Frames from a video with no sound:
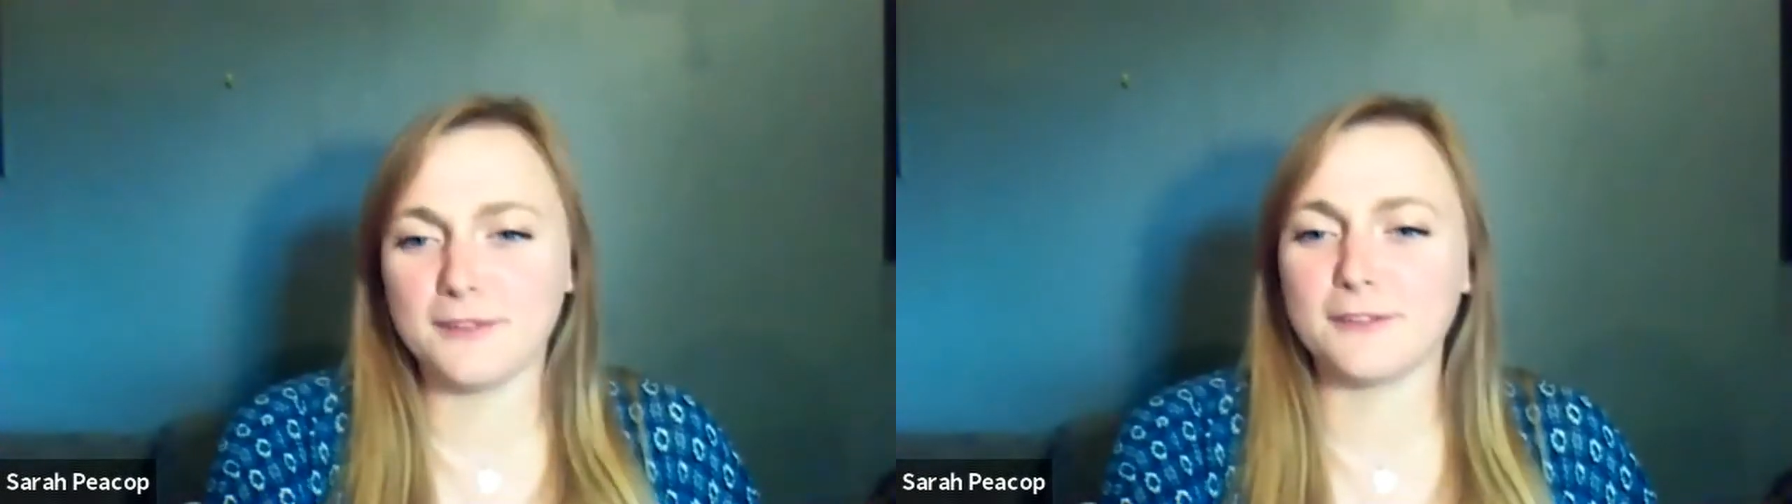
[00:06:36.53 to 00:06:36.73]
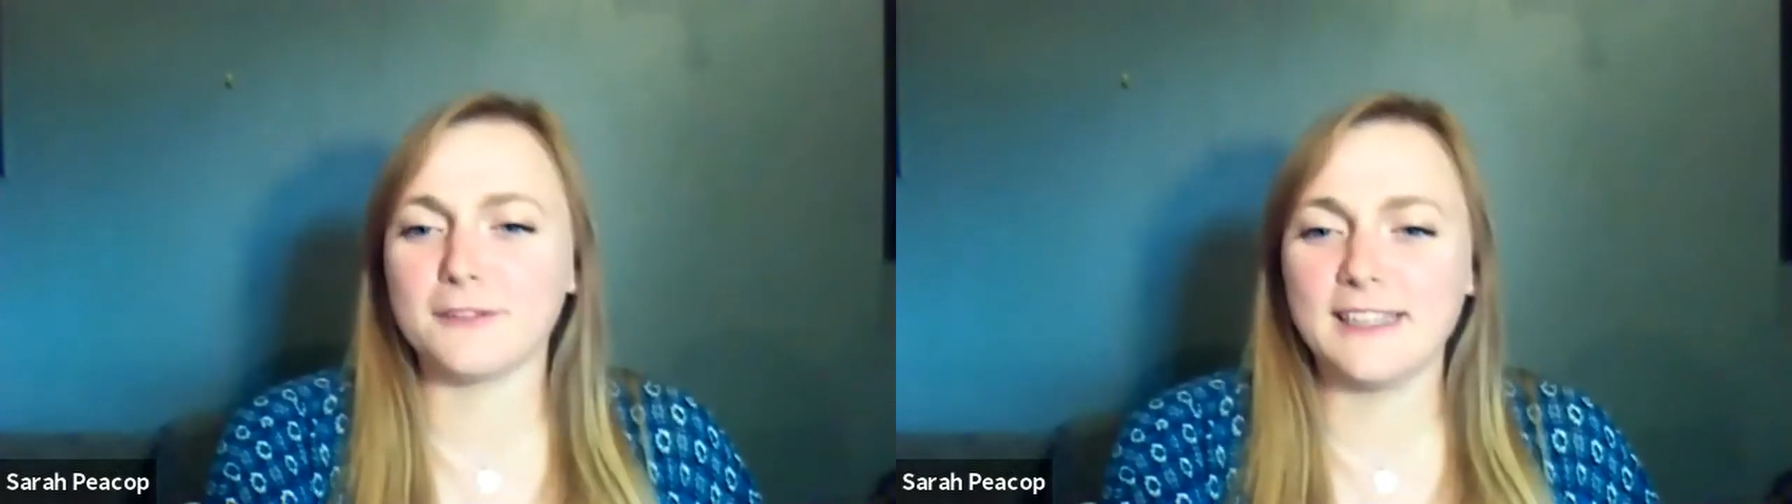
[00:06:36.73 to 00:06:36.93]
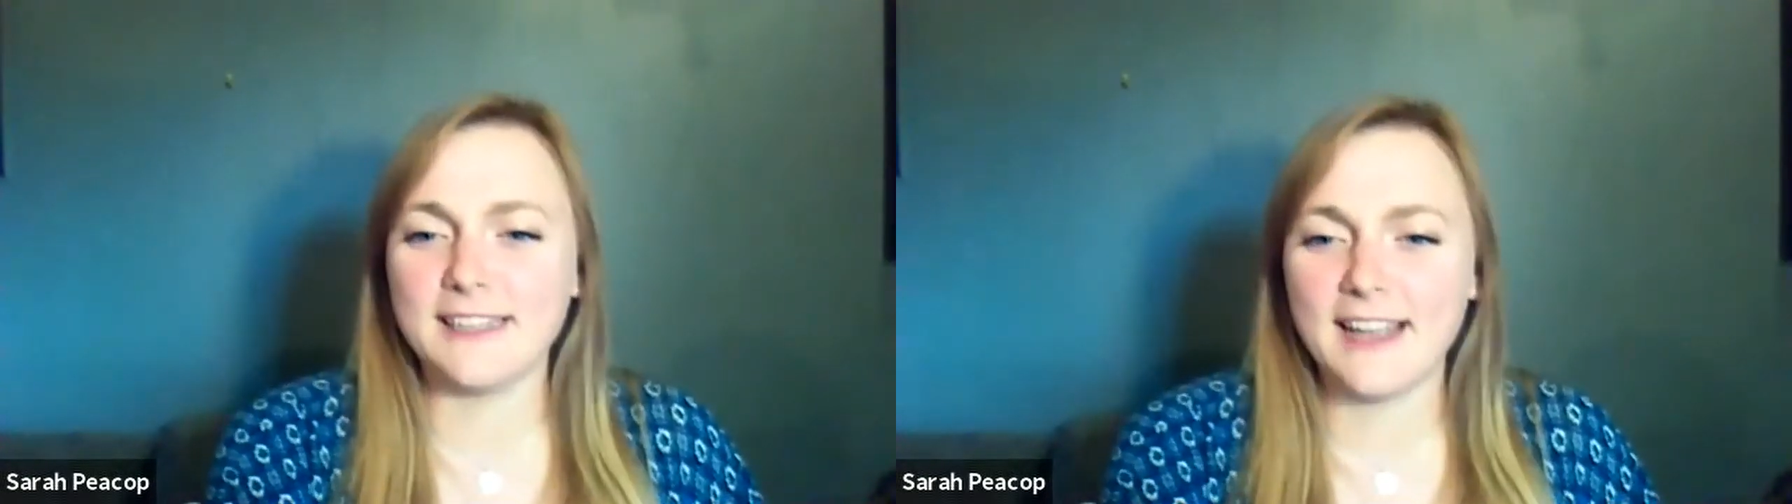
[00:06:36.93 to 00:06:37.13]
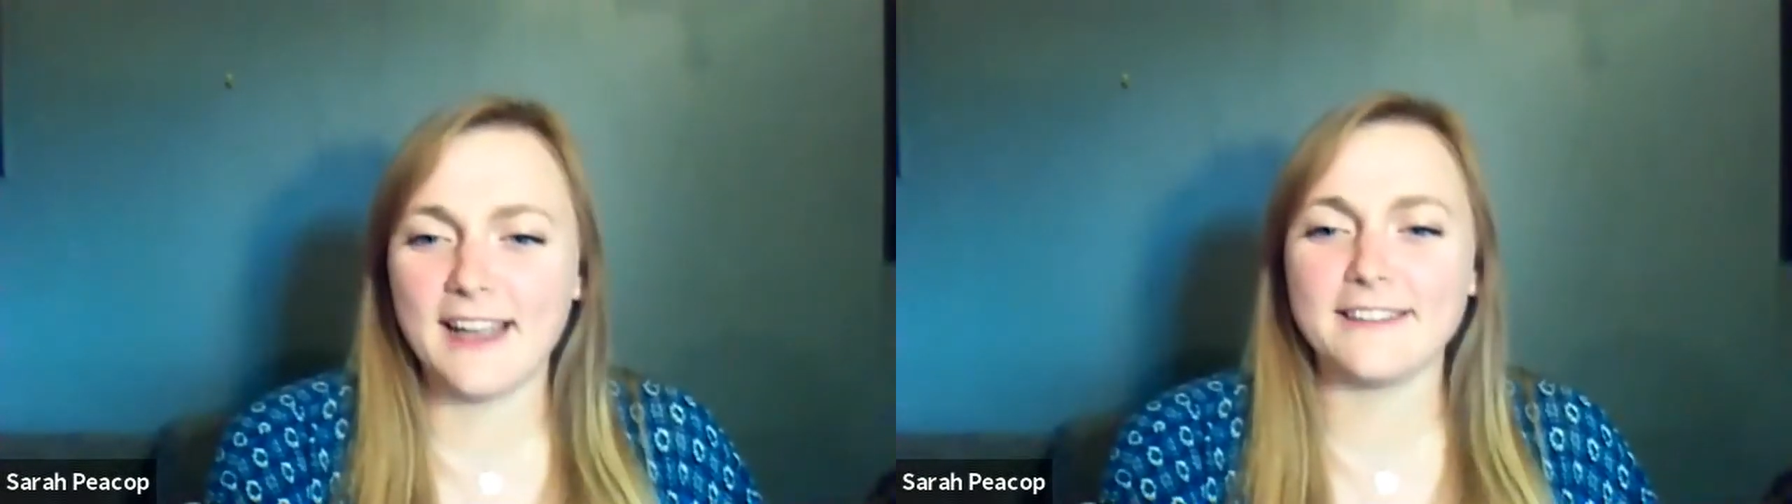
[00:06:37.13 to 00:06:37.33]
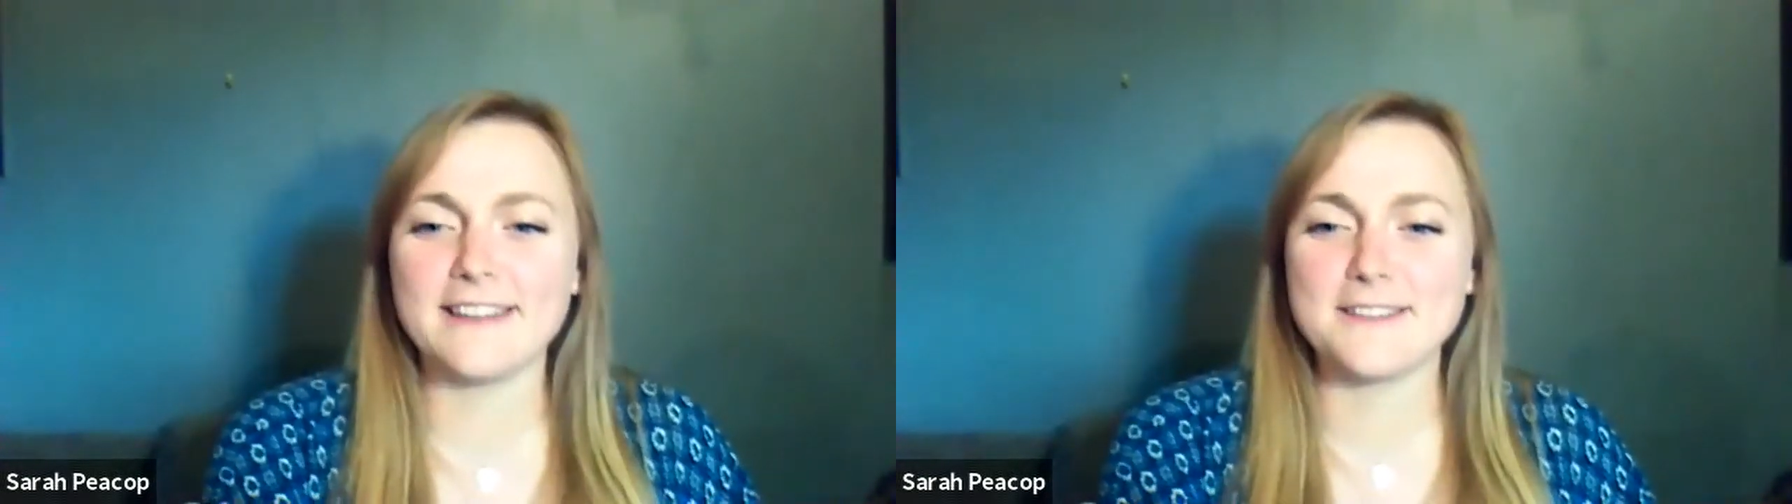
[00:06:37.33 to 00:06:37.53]
are really
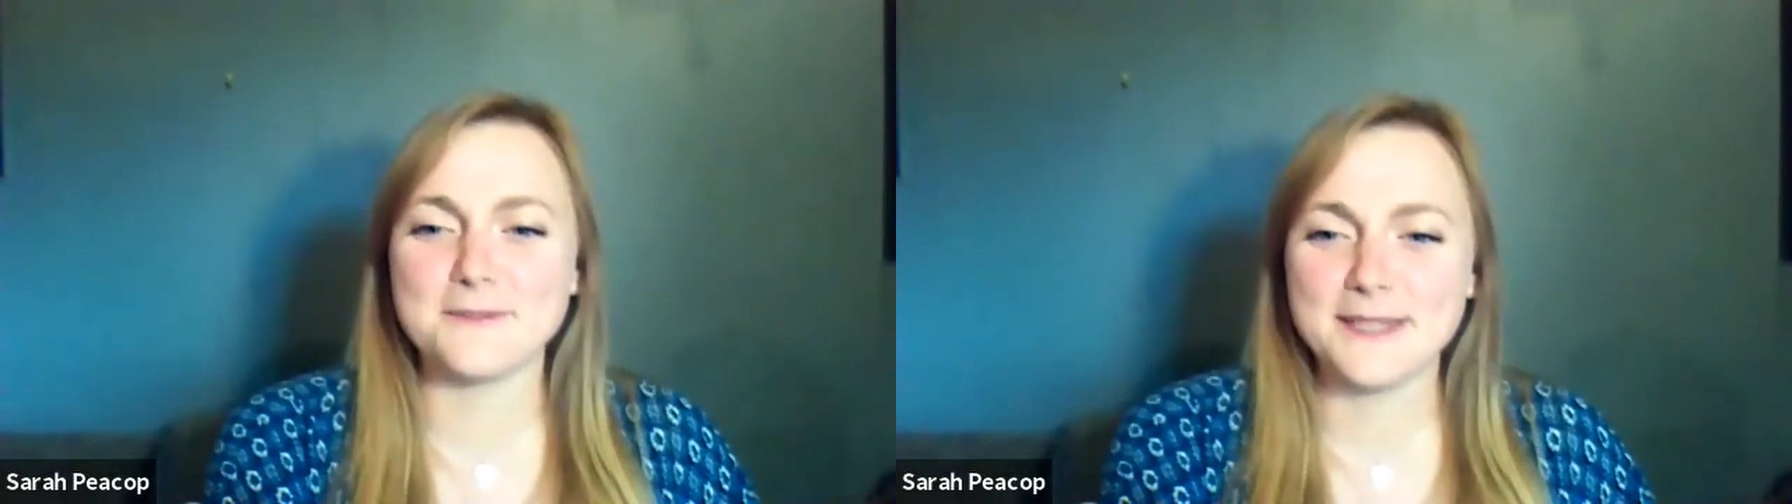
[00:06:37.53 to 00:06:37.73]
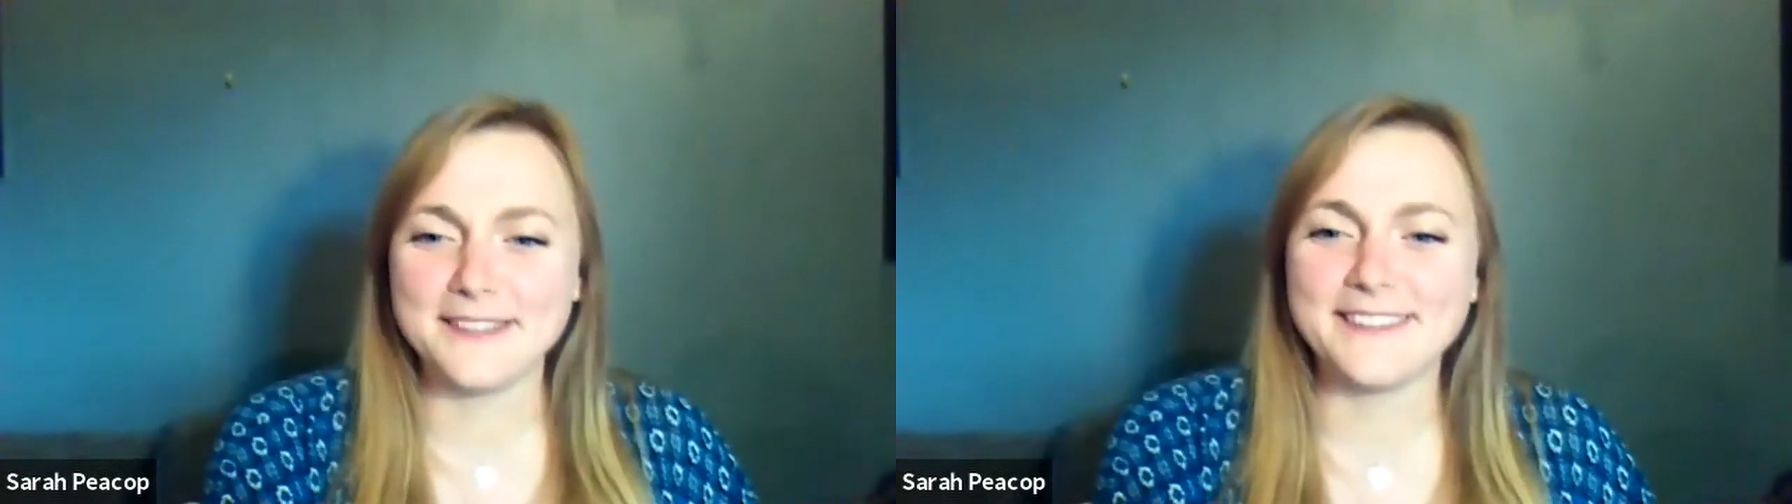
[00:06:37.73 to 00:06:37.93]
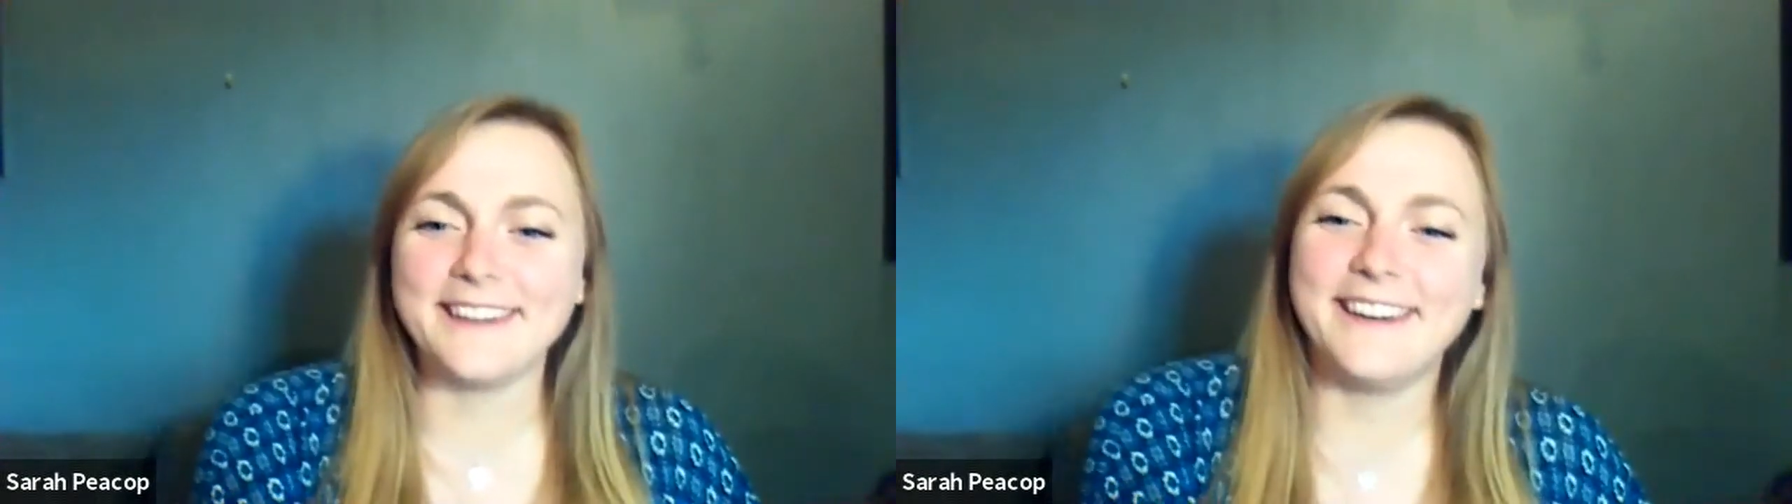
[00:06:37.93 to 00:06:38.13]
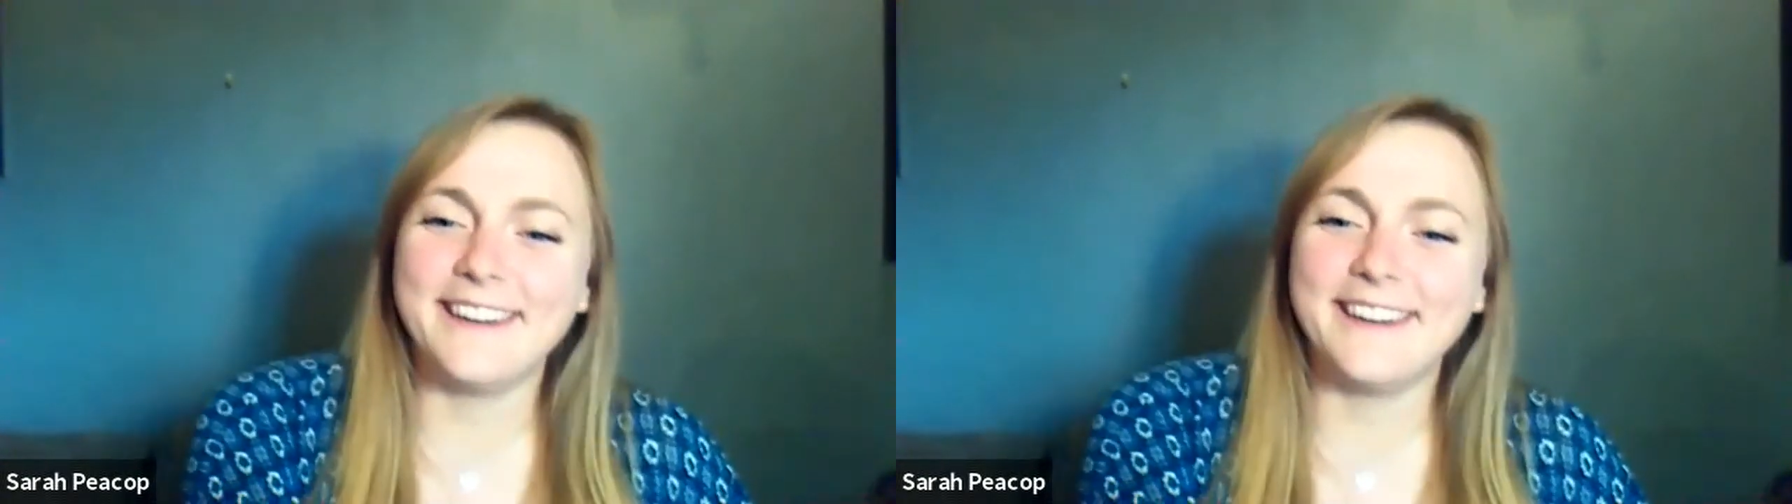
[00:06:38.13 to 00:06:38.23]
handy in the winter.